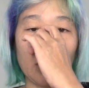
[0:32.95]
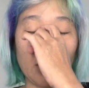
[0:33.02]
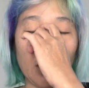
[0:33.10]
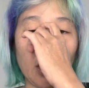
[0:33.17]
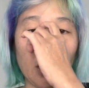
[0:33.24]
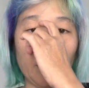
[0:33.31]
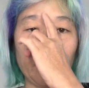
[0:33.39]

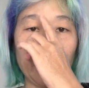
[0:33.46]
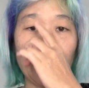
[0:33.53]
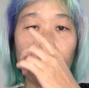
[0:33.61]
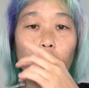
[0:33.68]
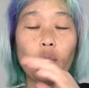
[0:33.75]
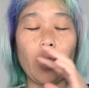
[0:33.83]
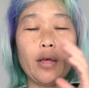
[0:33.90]

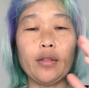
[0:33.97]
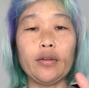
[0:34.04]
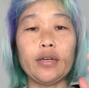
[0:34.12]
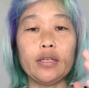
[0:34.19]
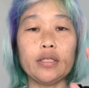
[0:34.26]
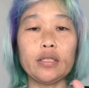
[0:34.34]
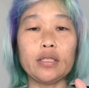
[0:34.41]
And while there
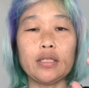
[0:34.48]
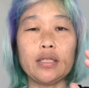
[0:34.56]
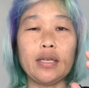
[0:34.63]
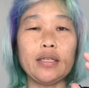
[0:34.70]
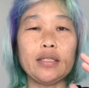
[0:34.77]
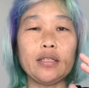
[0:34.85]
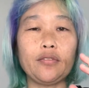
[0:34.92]
is a
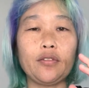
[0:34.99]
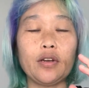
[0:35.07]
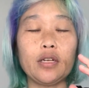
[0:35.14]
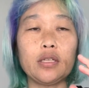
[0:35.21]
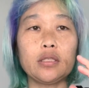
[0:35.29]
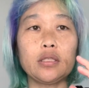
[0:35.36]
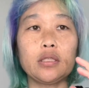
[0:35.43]
slight
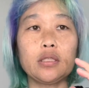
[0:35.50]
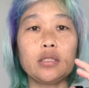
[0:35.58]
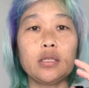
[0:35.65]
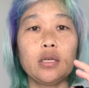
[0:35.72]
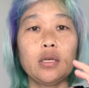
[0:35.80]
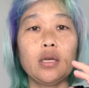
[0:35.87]
difference,